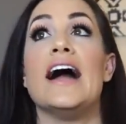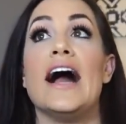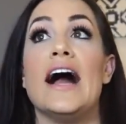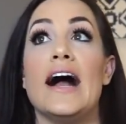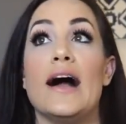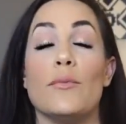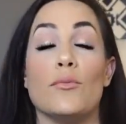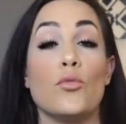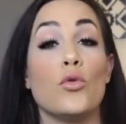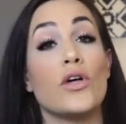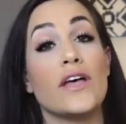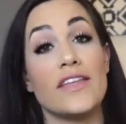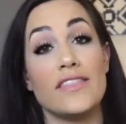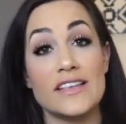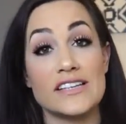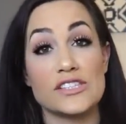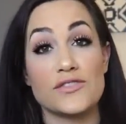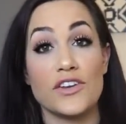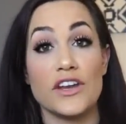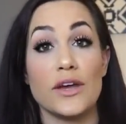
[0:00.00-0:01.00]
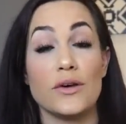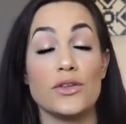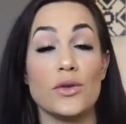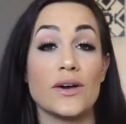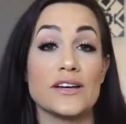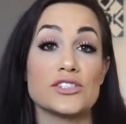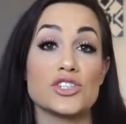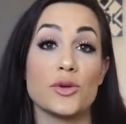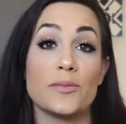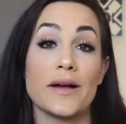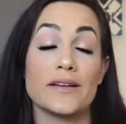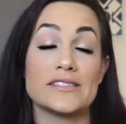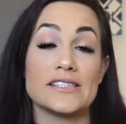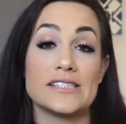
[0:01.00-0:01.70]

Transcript: um, well, in this video, you guys are about